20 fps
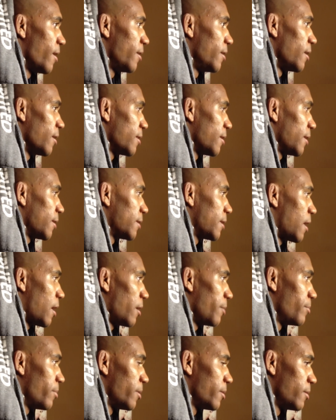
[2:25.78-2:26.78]
Not that
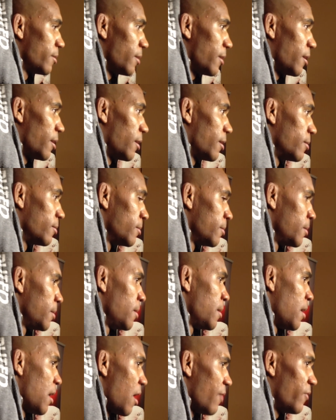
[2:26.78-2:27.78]
type.
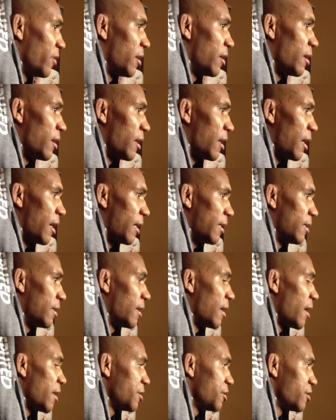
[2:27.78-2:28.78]
I've had
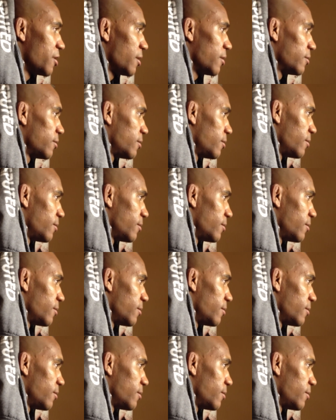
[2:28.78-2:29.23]
an eye shut.